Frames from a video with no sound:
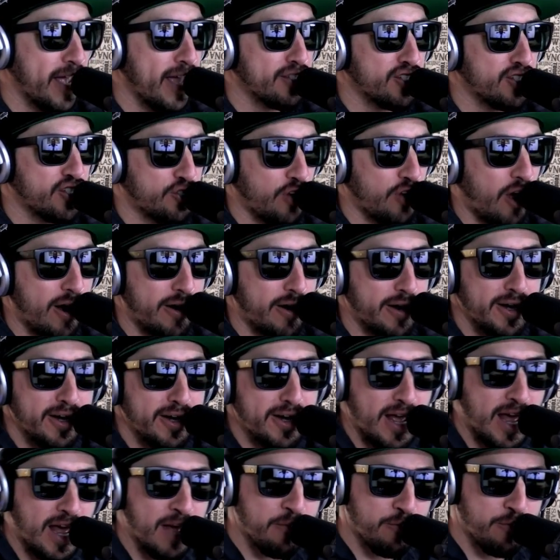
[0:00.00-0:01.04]
get started.
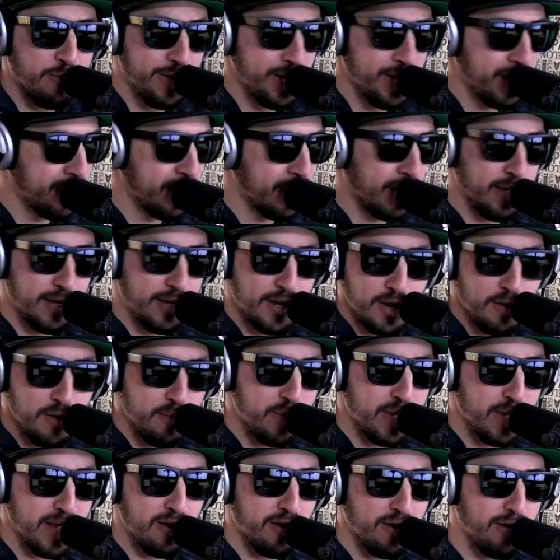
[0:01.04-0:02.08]
I'm reading a little
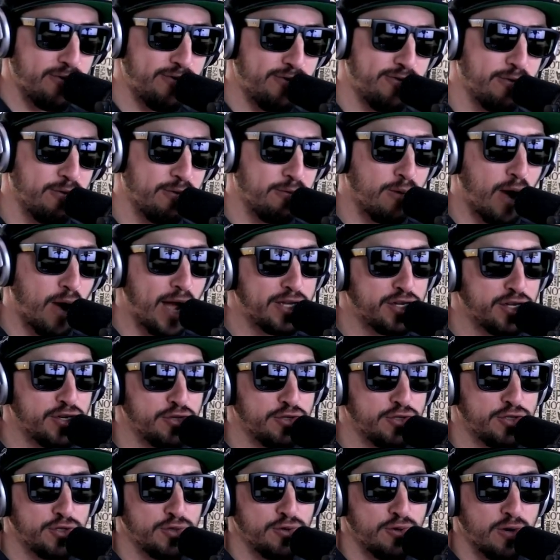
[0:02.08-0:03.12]
bit of what you
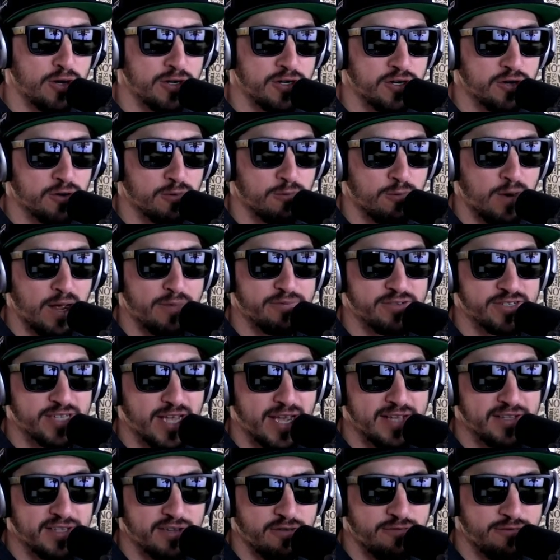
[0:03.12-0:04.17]
do on your
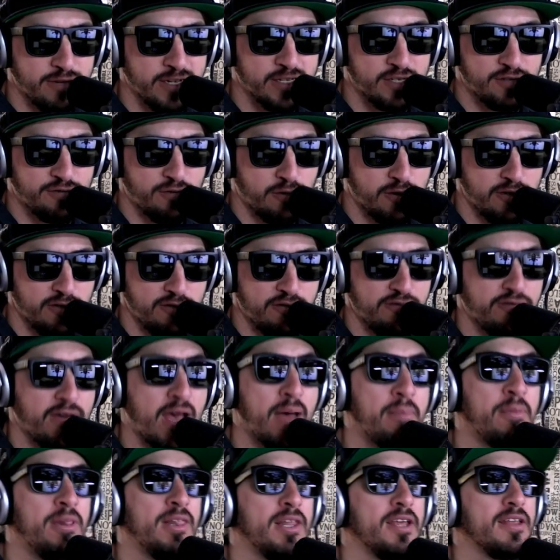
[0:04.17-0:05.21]
website,
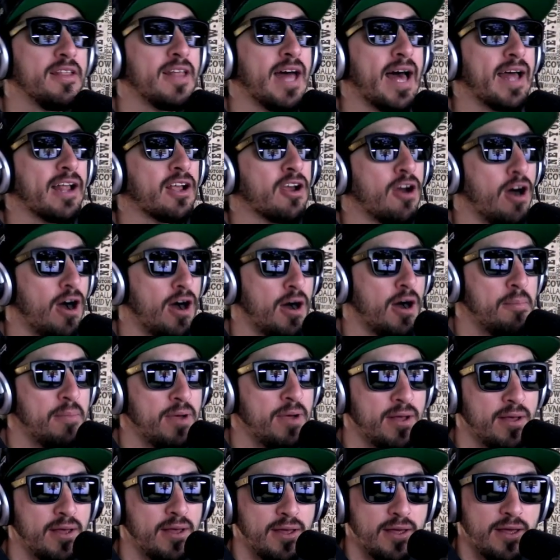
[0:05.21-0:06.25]
defenseforthefamily.com.
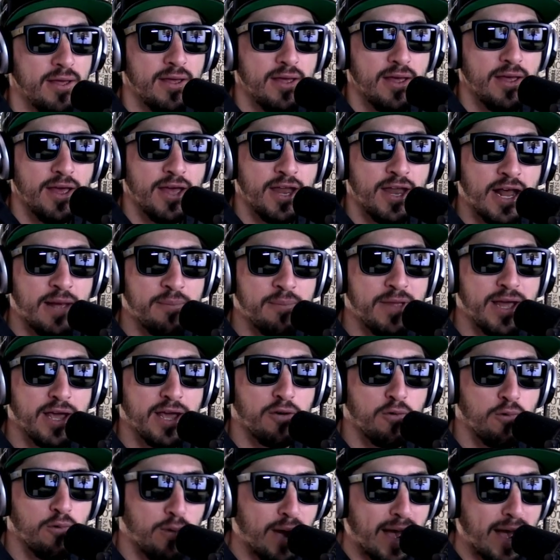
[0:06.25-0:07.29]
Yes. And I'm like,
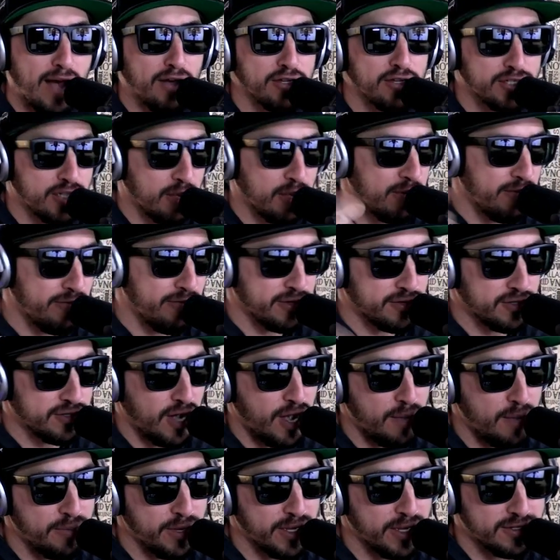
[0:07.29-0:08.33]
wow, some of the
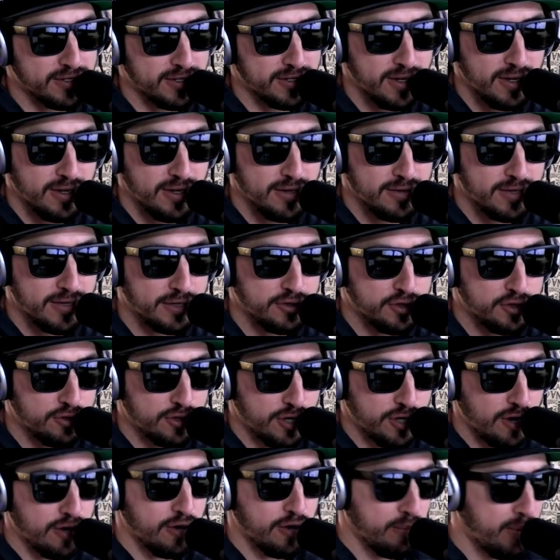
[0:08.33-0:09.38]
topics that you
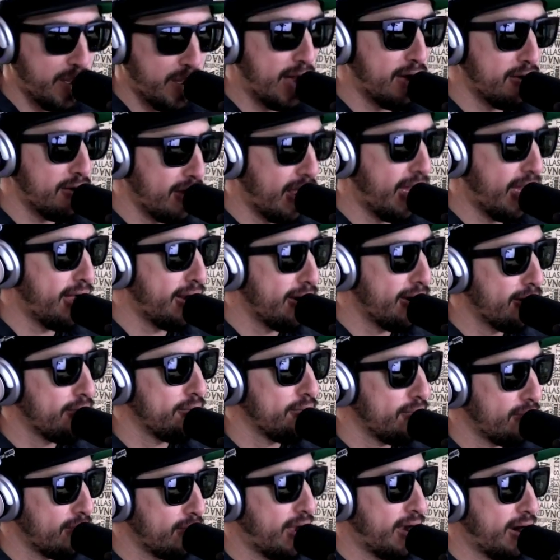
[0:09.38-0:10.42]
talk about are
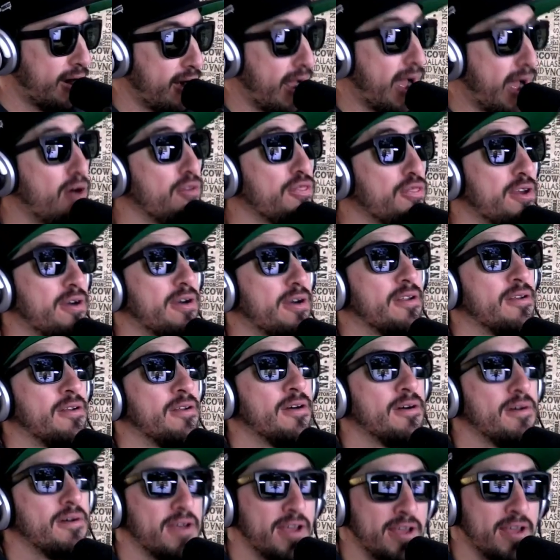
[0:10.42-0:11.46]
out there, you
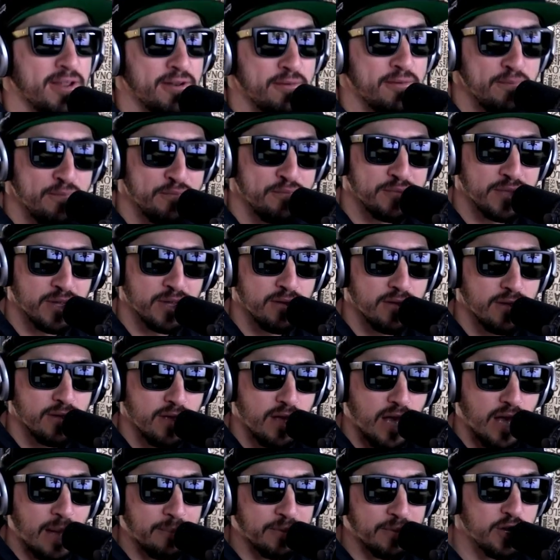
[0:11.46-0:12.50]
know? And
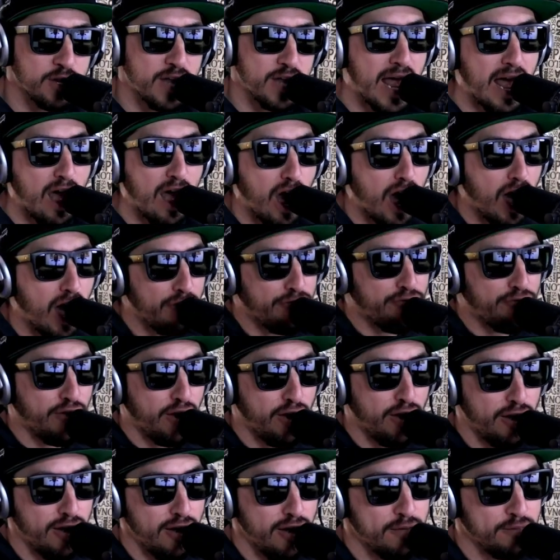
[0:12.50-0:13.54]
I'm going to
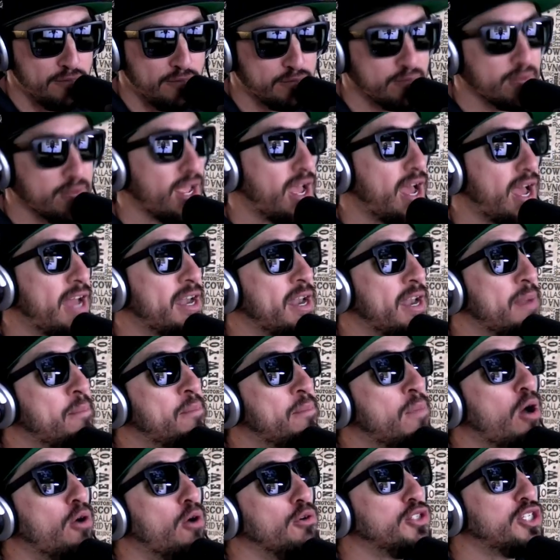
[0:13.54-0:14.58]
offer an
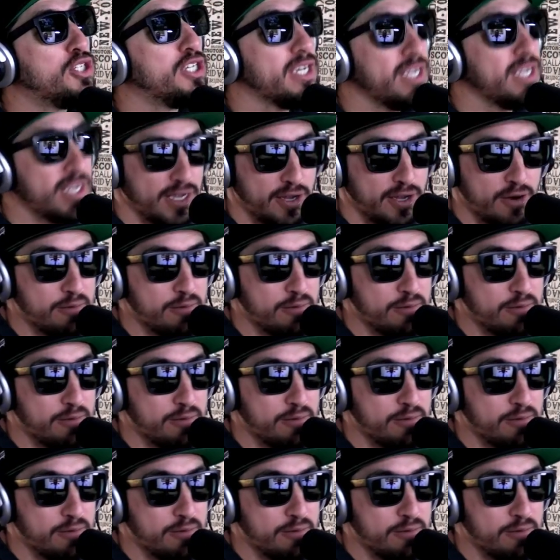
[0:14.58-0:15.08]
emoji